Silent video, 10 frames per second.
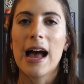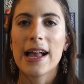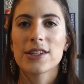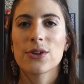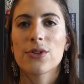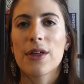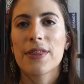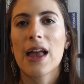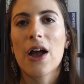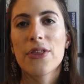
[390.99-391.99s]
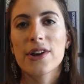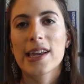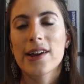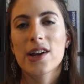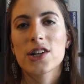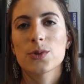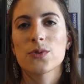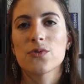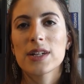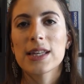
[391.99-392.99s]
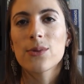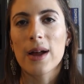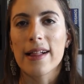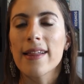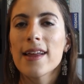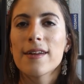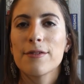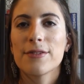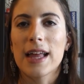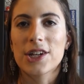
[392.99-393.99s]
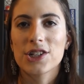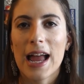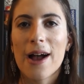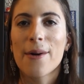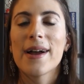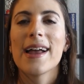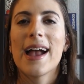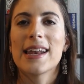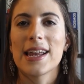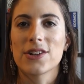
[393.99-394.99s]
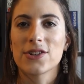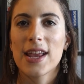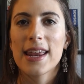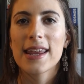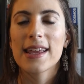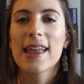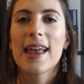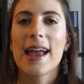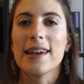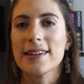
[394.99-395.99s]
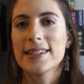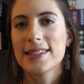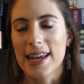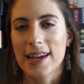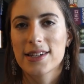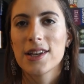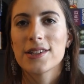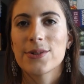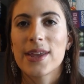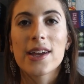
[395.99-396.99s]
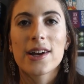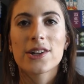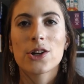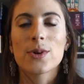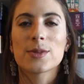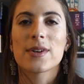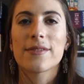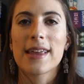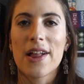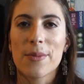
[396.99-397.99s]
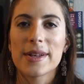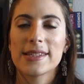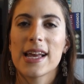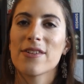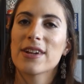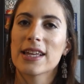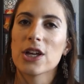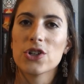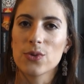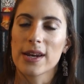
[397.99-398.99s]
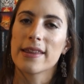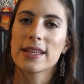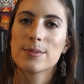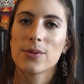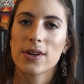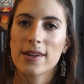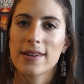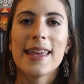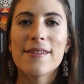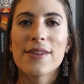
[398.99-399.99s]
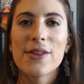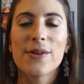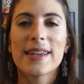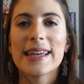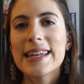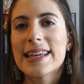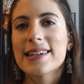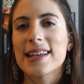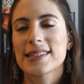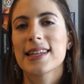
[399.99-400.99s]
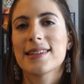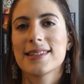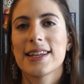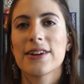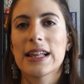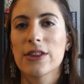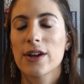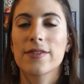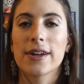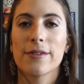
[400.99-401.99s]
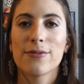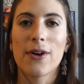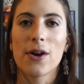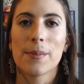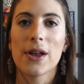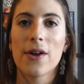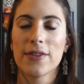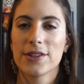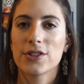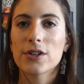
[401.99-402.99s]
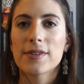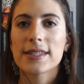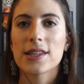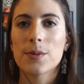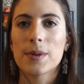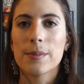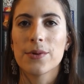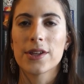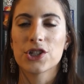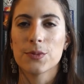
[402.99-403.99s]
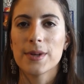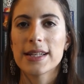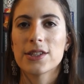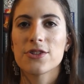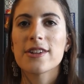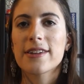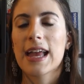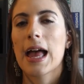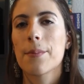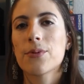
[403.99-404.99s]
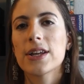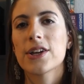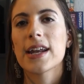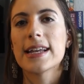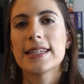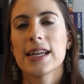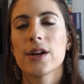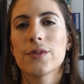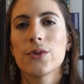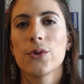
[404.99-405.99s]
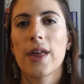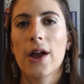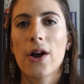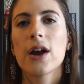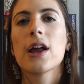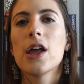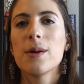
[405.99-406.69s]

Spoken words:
I also thought the other characters were really well fleshed out and entertaining and distinct. So character was one of the elements that I really enjoyed in this book. Even though Gideon doesn't necessarily look very far beyond the surface in the people that she meets, you still get a pretty good idea of who they are,